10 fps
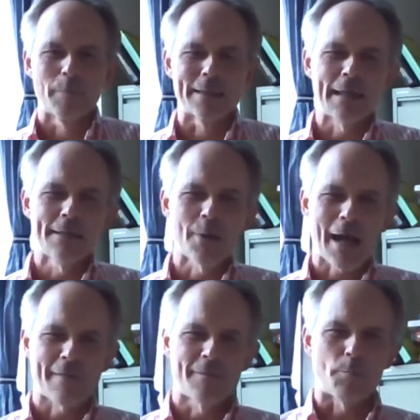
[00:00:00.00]
But then you
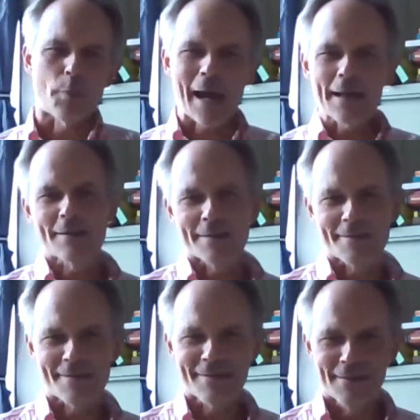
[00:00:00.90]
have the
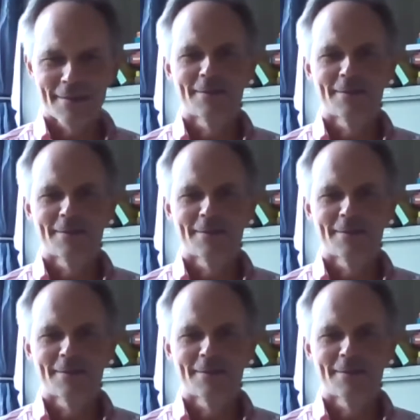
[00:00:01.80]
practice